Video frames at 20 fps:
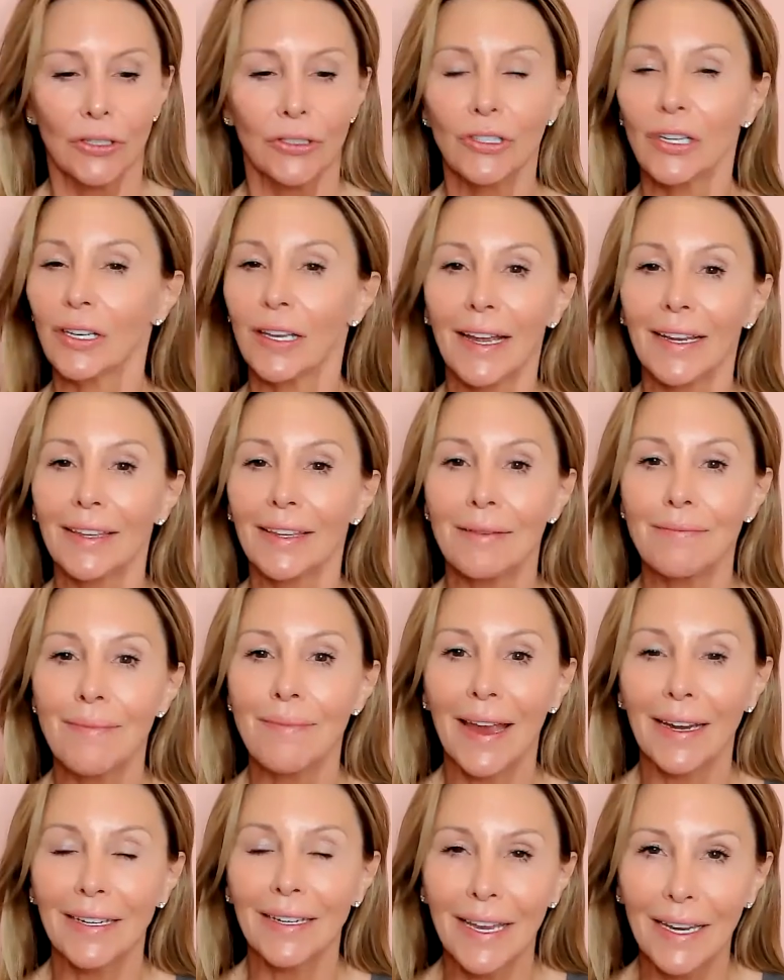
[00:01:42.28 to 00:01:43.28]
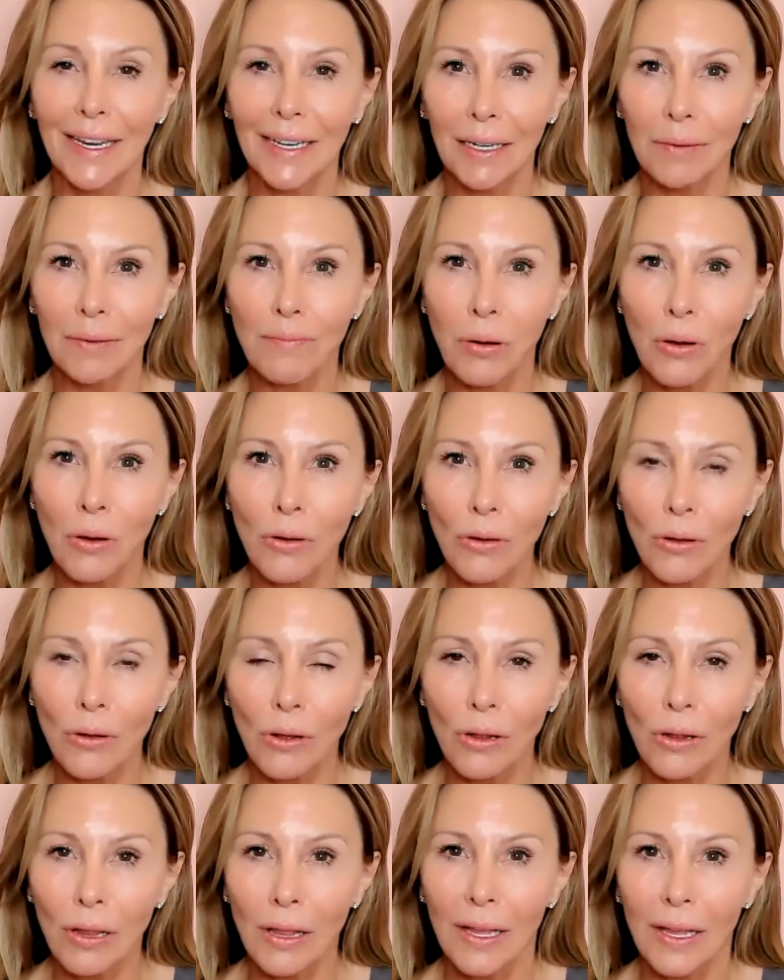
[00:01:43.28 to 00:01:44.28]
to like the magnetic
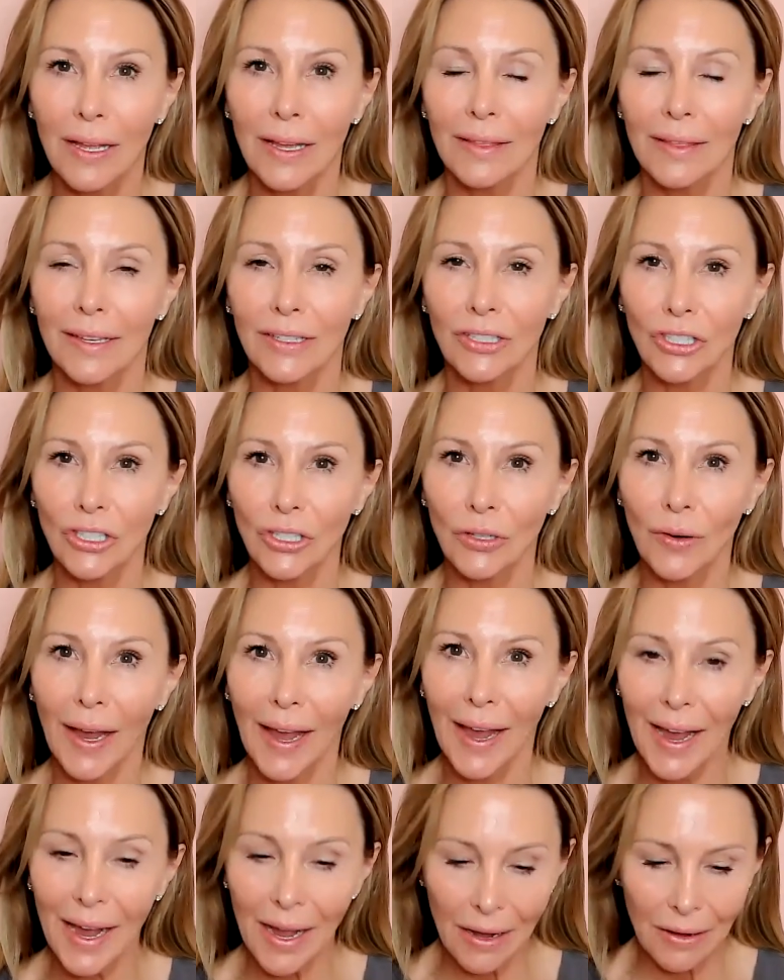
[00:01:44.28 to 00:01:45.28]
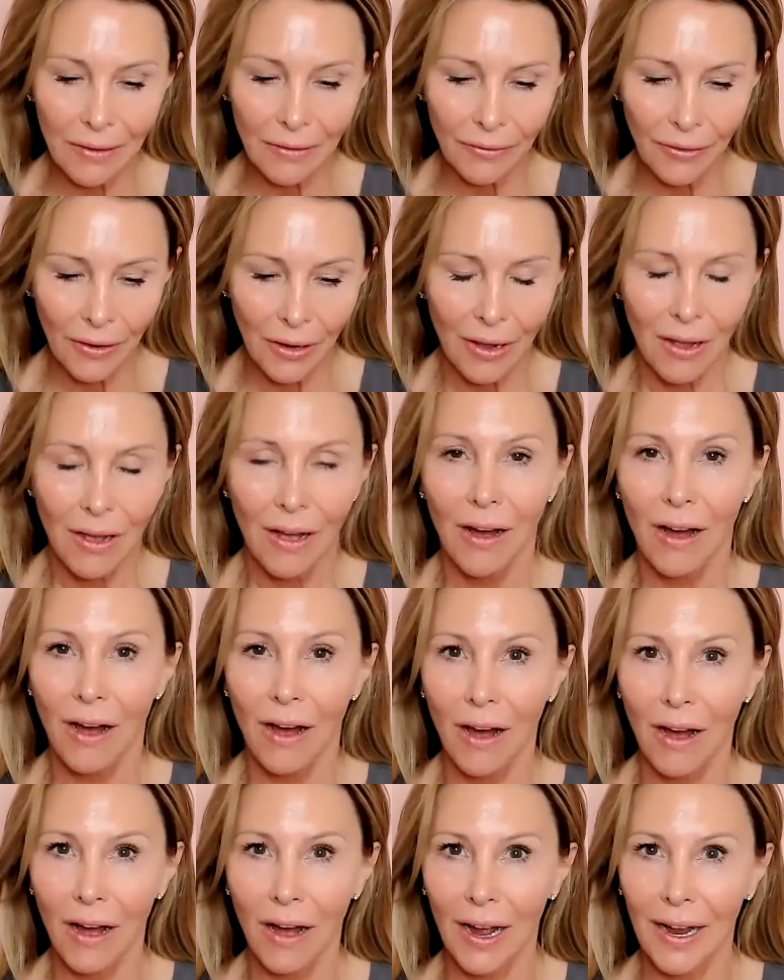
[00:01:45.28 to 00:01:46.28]
pull that you have
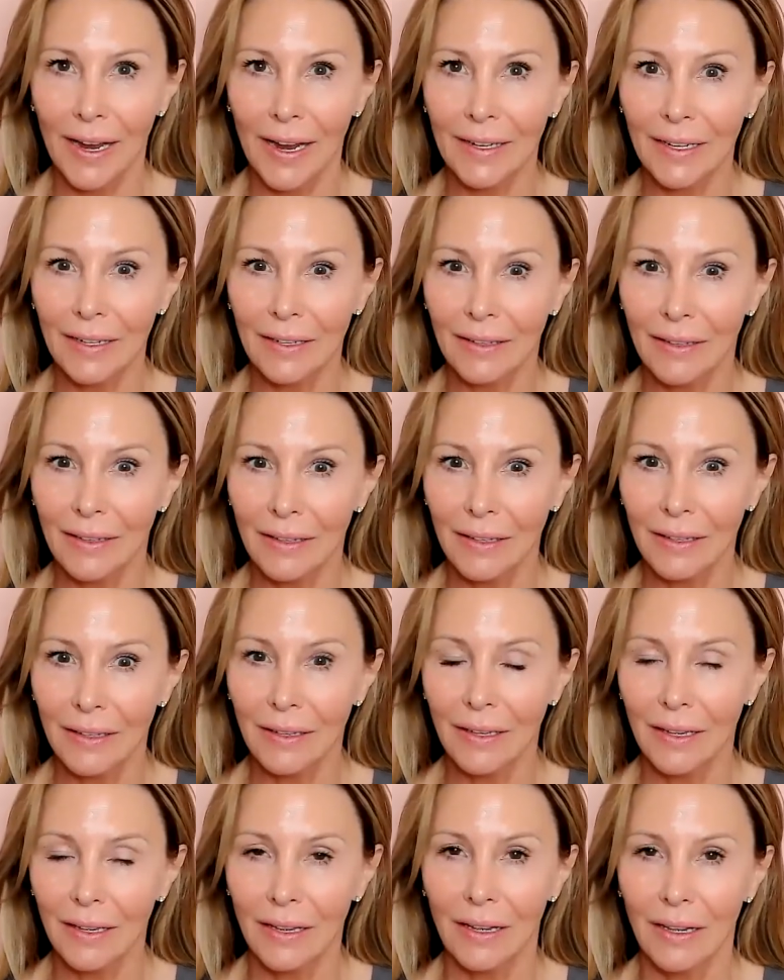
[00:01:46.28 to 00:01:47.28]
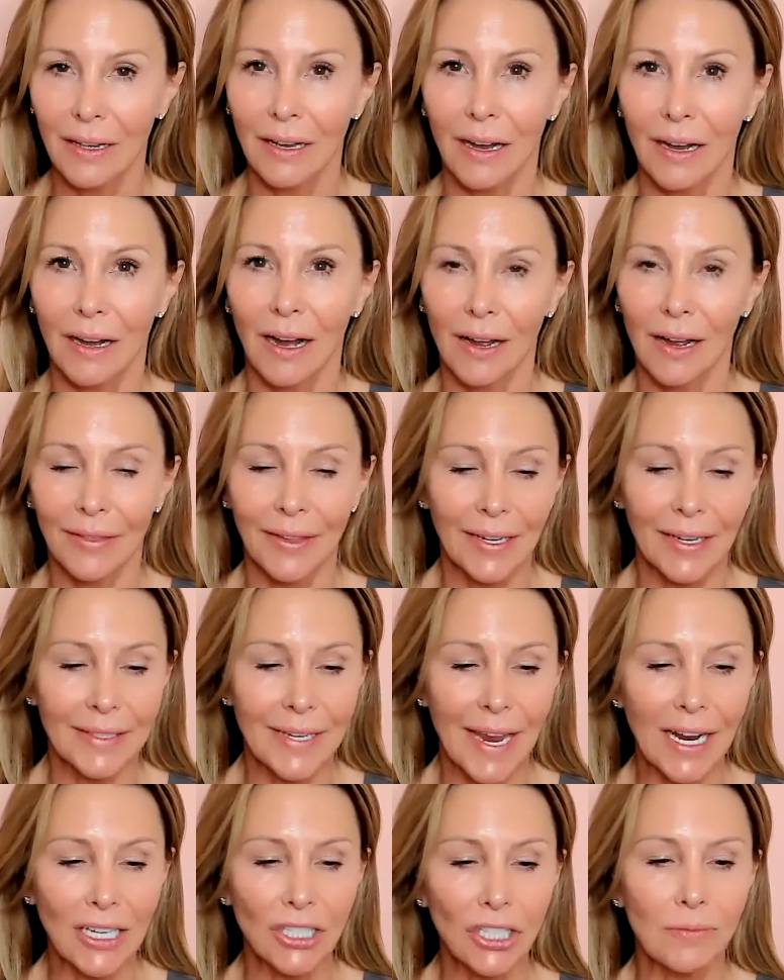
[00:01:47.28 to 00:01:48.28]
on the
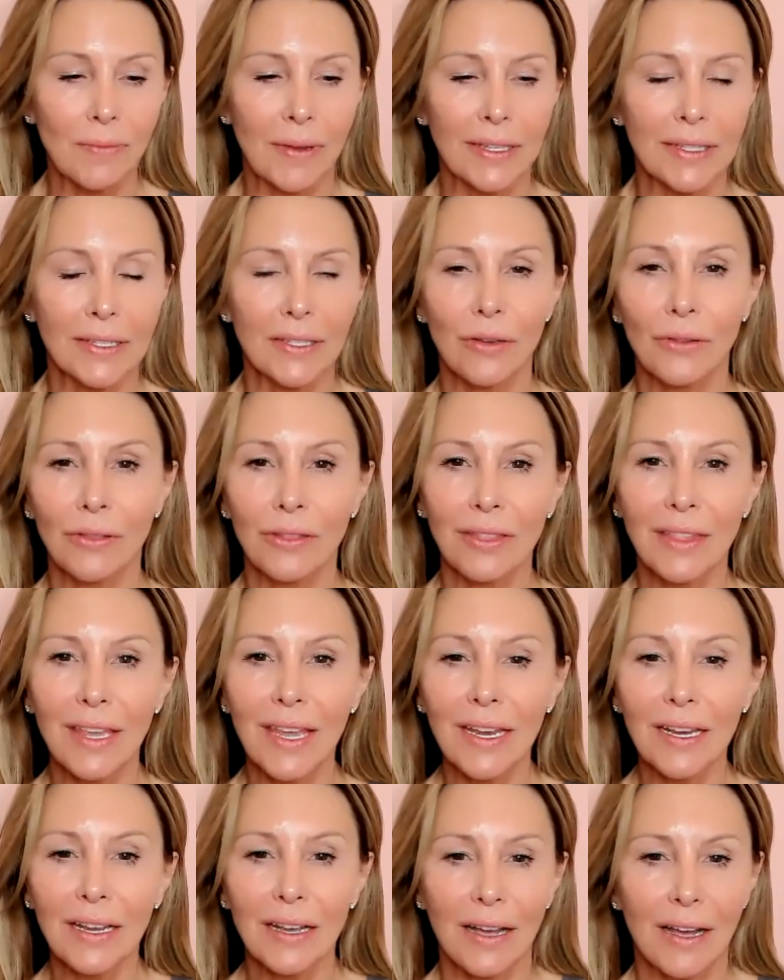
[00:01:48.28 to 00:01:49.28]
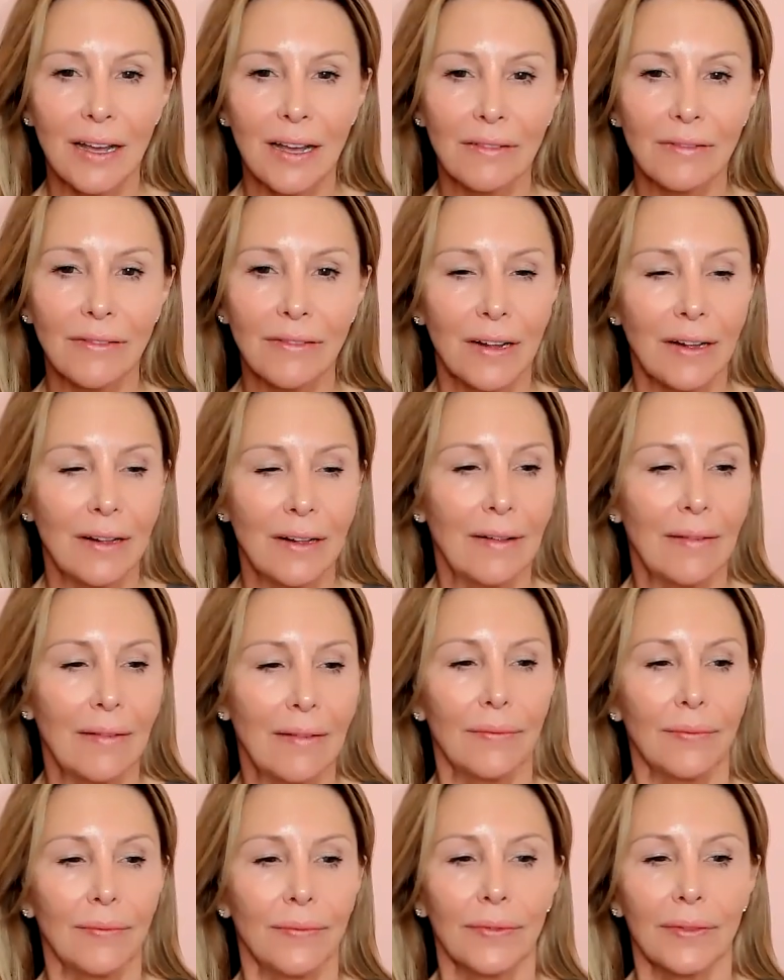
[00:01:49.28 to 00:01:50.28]
attachment. So think of,
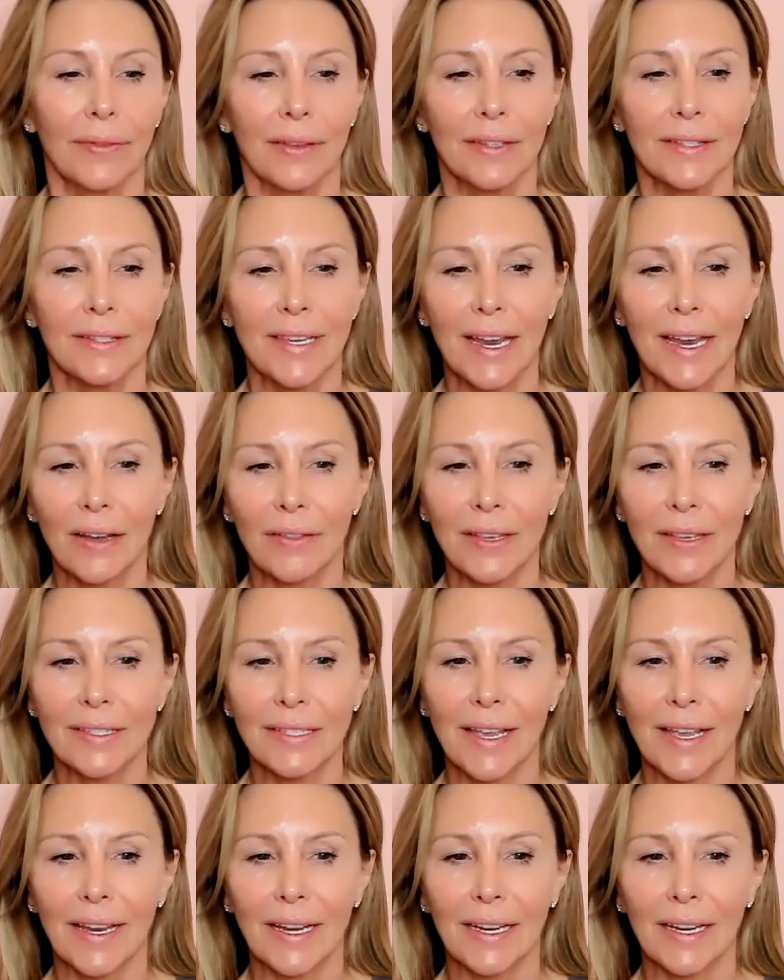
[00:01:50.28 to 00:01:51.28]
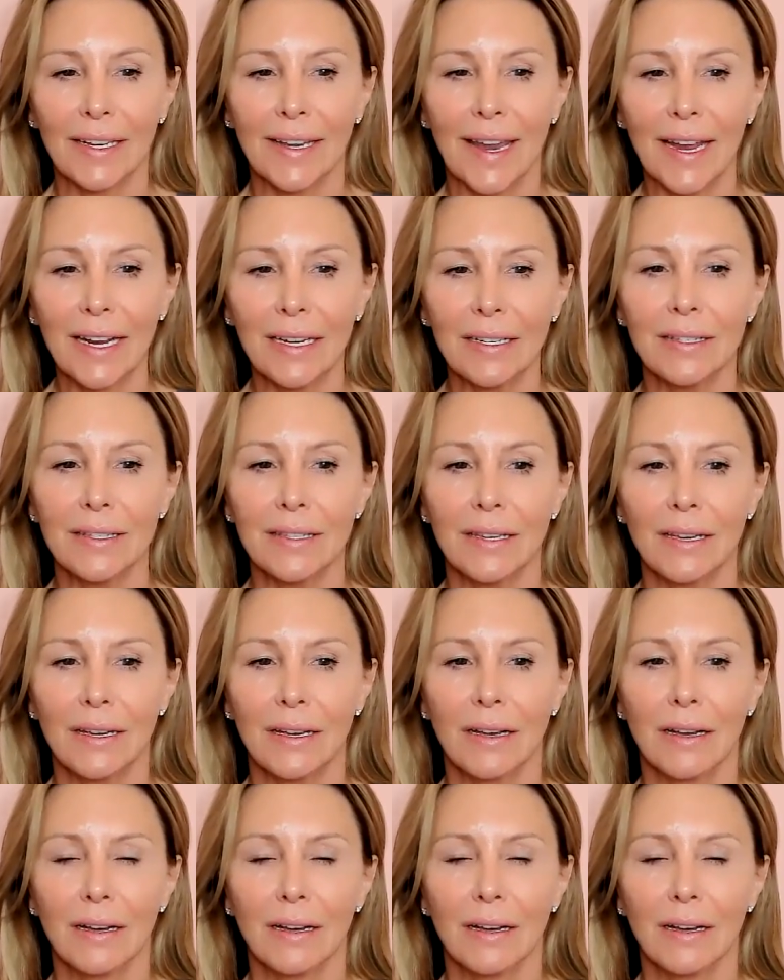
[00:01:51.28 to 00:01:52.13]
see how this like connects?